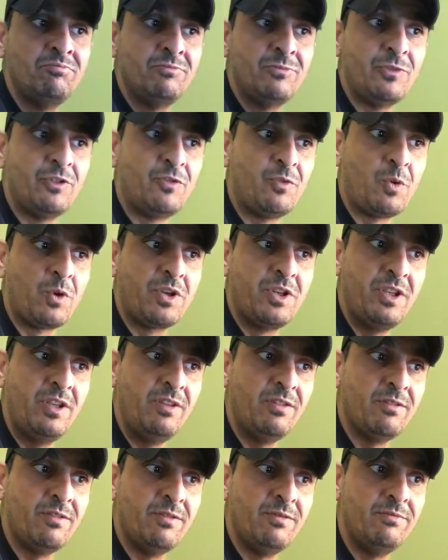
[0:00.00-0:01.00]
the
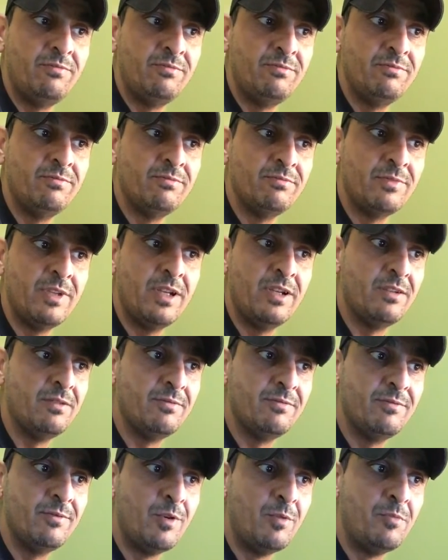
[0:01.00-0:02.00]
14th. Yeah,
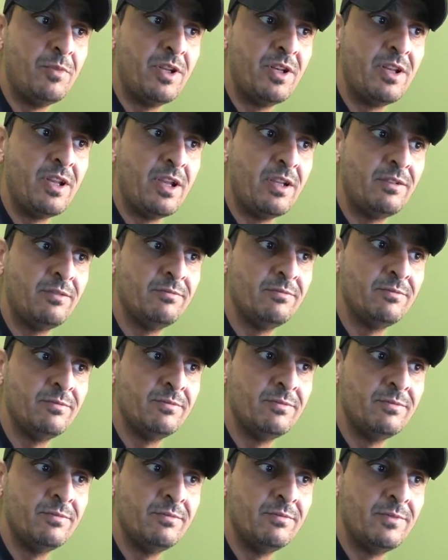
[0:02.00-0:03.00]
on Monday.
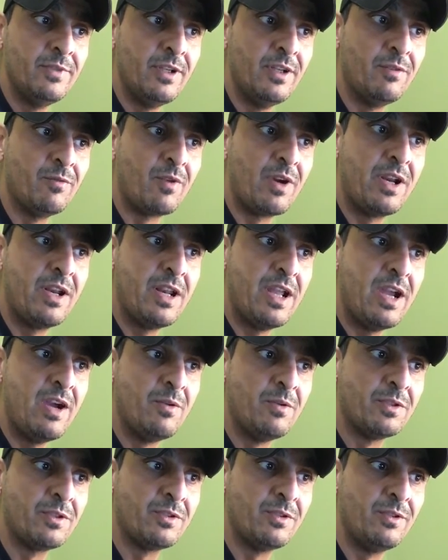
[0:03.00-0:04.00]
And right
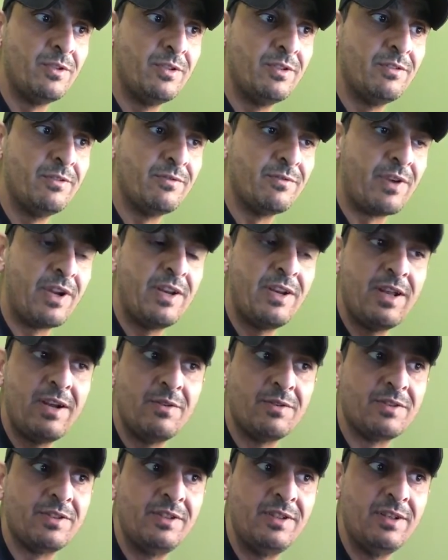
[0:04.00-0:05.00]
now it's the
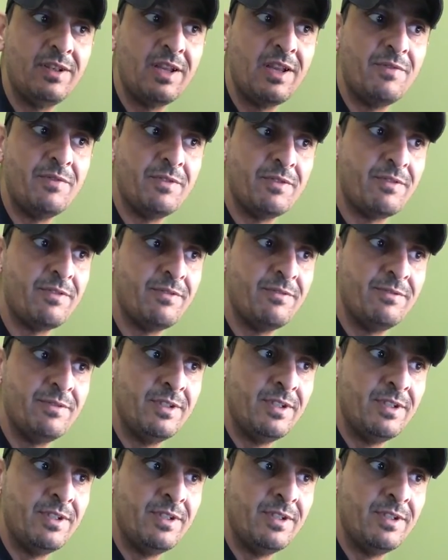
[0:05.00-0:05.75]
11th.